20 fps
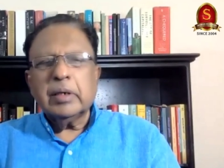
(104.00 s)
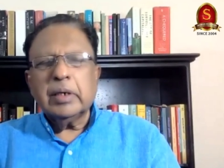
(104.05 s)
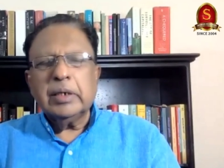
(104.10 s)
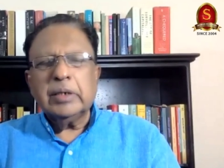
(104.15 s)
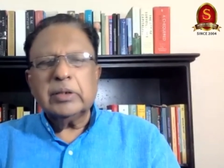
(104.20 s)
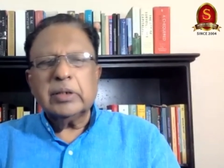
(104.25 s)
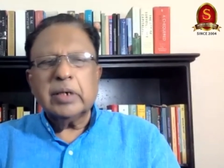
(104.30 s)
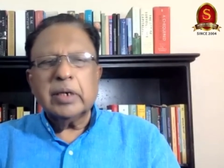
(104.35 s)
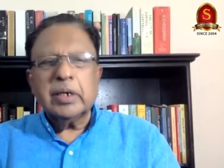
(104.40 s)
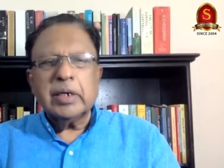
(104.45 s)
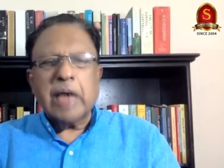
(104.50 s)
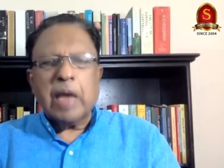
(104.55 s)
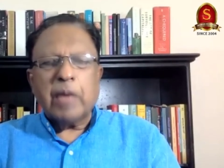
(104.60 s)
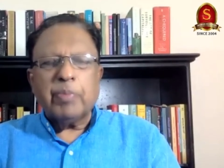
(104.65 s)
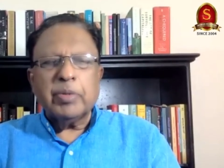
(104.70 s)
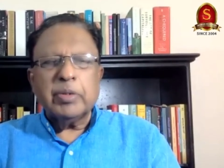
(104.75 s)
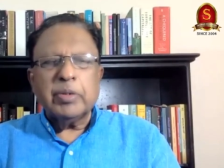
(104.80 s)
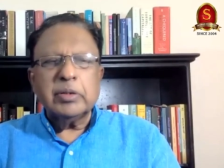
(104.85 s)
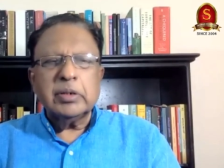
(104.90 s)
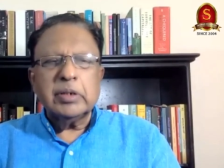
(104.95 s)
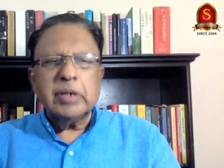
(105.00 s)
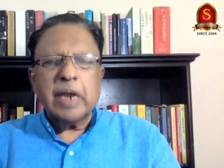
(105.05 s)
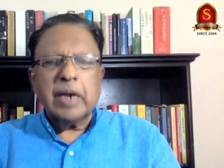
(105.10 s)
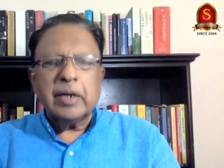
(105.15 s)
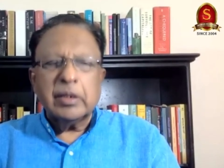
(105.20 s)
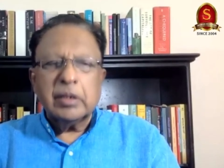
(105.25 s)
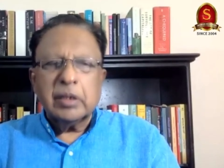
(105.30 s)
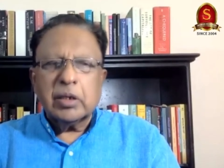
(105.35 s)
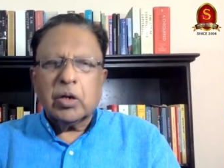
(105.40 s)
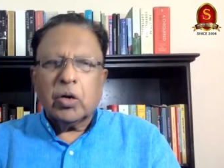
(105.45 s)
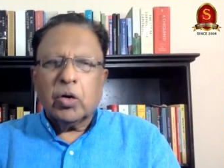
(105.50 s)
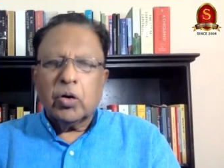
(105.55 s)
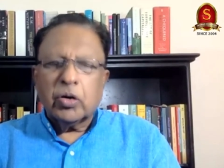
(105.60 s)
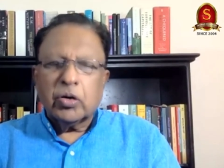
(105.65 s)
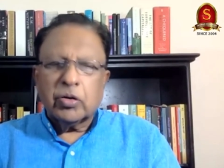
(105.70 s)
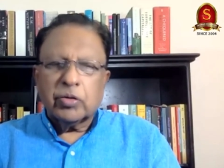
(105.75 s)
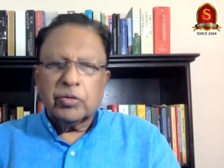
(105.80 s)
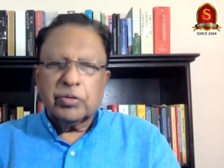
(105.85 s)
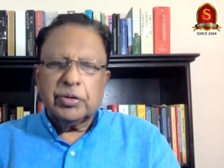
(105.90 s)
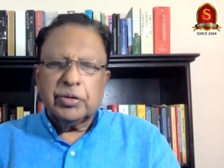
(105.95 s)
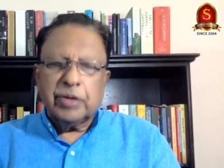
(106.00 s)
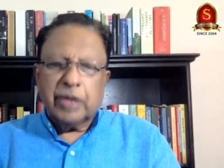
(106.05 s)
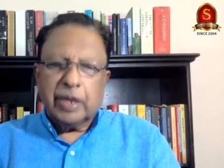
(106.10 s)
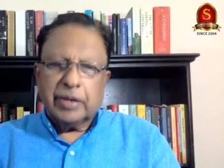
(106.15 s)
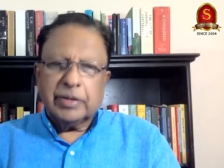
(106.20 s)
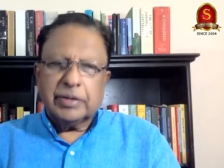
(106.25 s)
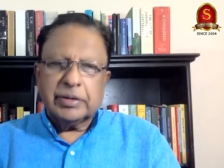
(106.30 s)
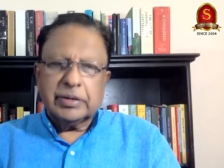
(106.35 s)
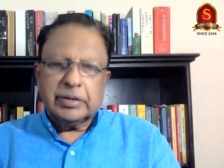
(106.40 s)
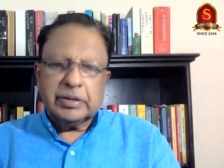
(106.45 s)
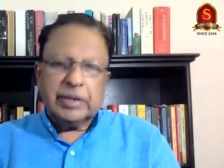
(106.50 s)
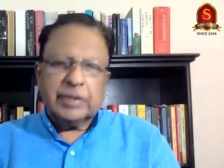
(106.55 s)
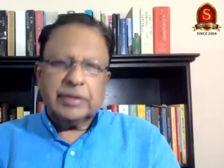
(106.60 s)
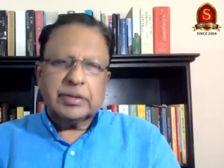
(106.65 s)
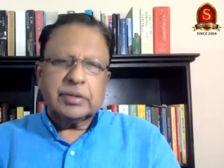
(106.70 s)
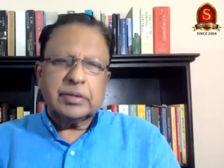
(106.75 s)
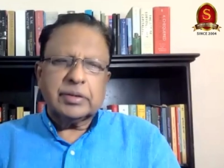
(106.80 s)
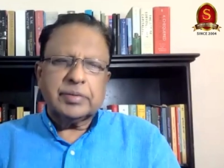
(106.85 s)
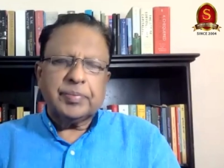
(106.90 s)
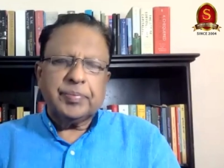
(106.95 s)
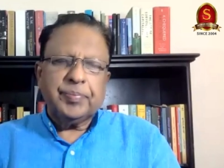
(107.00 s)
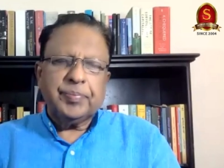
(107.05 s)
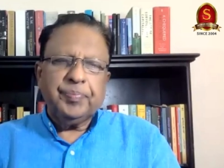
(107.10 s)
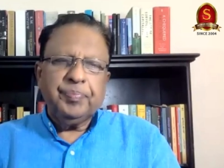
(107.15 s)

incident happens in another corner of the United States.